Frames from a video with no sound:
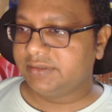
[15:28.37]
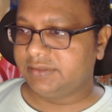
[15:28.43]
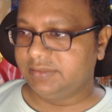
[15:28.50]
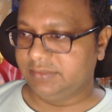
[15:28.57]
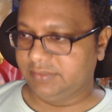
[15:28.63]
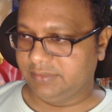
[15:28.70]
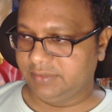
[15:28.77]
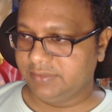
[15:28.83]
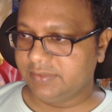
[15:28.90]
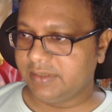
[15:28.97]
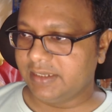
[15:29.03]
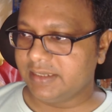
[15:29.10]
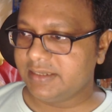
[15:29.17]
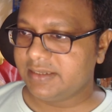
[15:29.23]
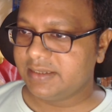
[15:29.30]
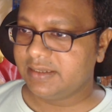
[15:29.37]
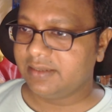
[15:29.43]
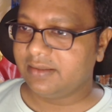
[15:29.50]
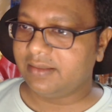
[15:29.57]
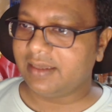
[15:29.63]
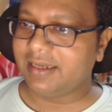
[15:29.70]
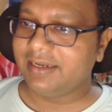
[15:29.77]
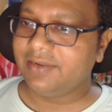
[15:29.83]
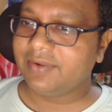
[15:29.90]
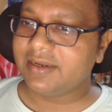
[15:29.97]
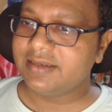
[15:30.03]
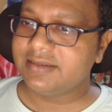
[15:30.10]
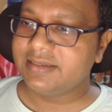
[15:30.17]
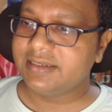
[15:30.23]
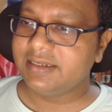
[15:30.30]
do this, then you can
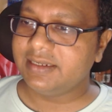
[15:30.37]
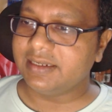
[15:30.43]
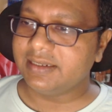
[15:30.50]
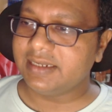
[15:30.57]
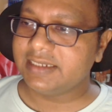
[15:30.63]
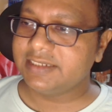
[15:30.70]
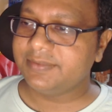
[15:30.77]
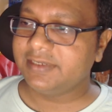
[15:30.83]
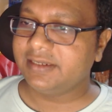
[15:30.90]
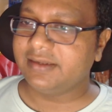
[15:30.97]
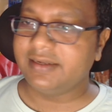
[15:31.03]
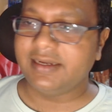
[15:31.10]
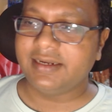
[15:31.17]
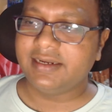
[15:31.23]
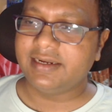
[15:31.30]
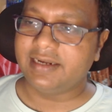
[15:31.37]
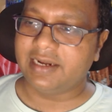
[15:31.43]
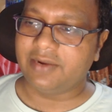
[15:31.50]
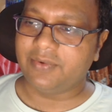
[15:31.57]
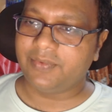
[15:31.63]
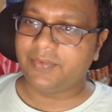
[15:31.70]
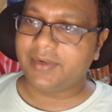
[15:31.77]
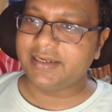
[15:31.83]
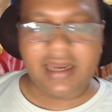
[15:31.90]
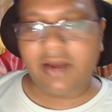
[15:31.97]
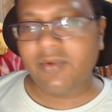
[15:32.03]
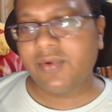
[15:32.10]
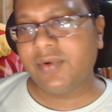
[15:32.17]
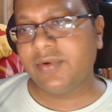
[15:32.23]
see it has been created now, right? Go to